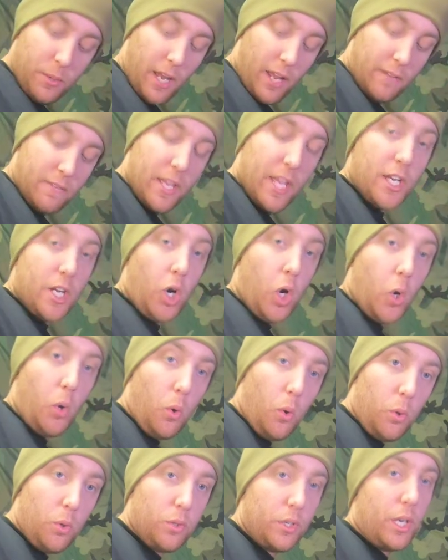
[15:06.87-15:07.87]
have an
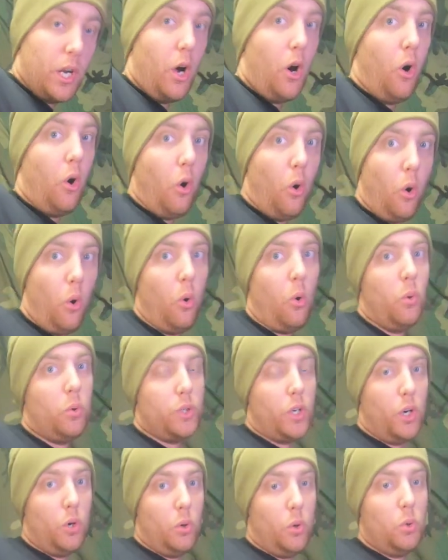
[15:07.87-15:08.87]

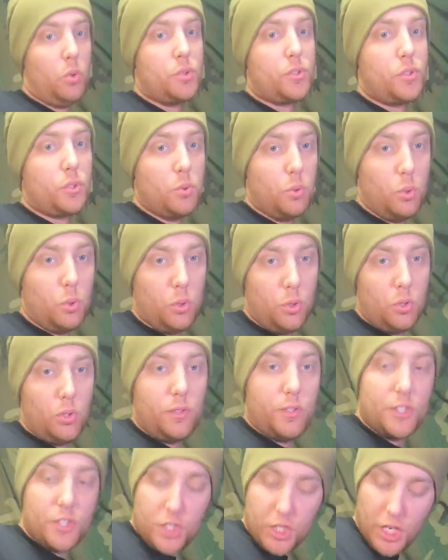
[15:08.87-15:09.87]
old school
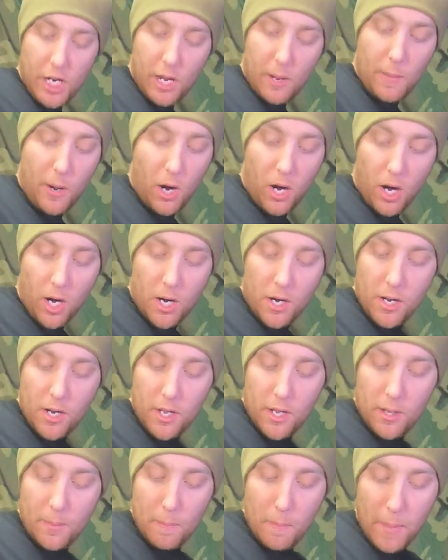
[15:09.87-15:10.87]
GMR
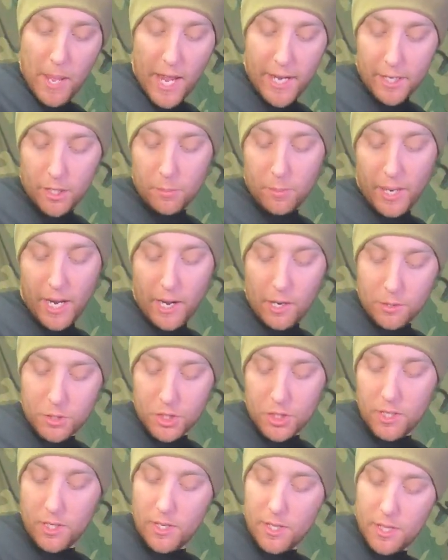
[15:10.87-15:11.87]
banger
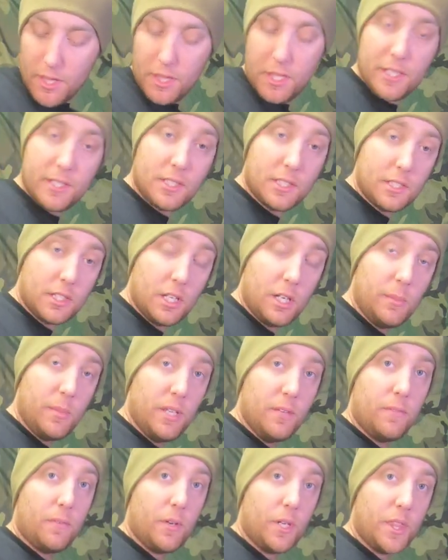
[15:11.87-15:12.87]
pouch. This is gonna
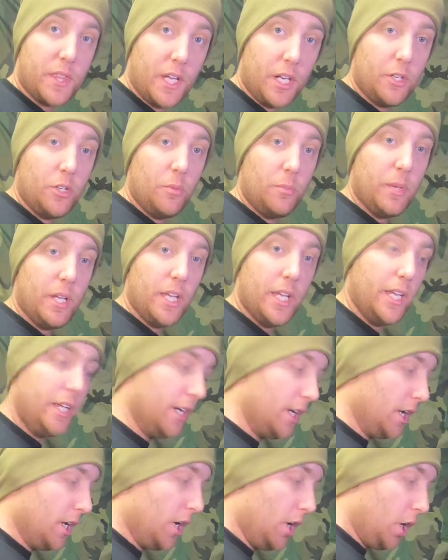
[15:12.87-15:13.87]
be for a Thunder Bee
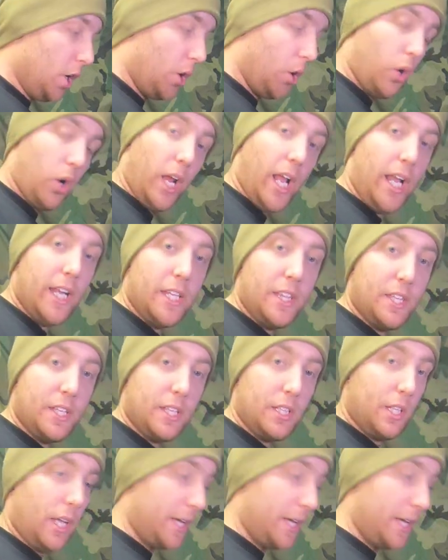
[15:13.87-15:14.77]
or anything